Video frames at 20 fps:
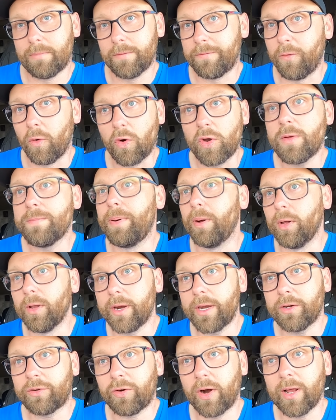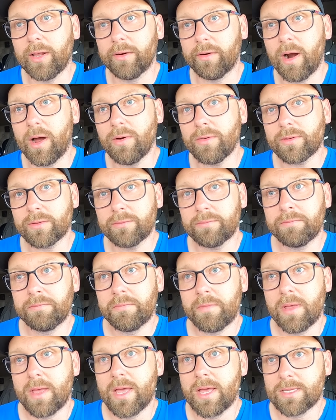before you pull any trailer out,
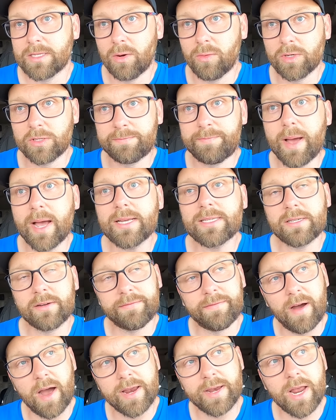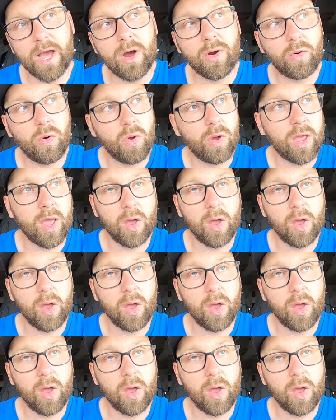it's always best to find out,